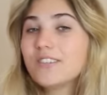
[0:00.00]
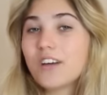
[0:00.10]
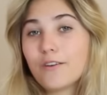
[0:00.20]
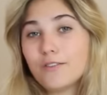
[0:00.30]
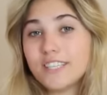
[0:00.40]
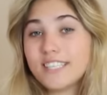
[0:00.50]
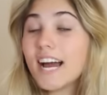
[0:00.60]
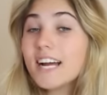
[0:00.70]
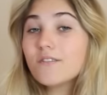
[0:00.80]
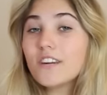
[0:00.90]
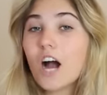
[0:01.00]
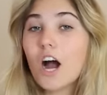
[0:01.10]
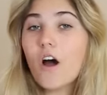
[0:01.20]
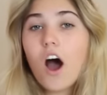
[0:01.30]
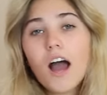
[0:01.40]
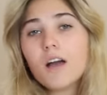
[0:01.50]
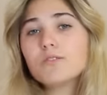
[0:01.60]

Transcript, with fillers: So for today's video, I